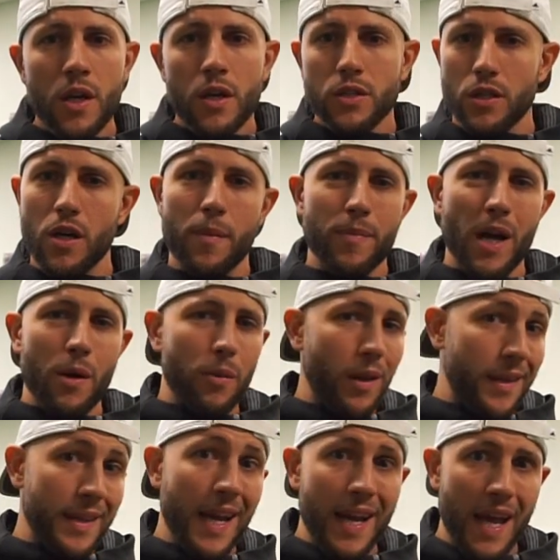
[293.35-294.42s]
So I'm not
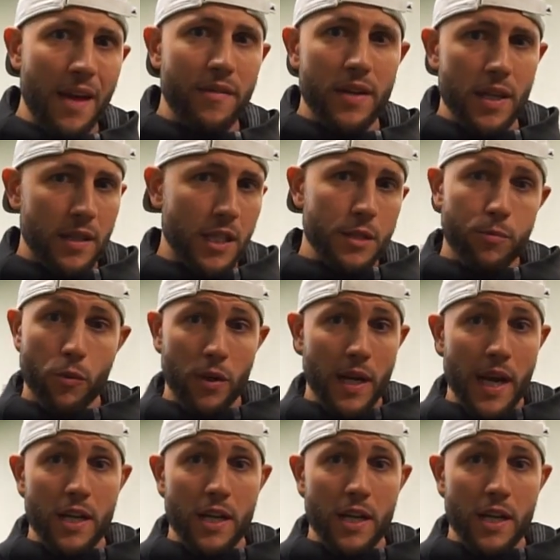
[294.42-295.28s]
really that heavy at this point.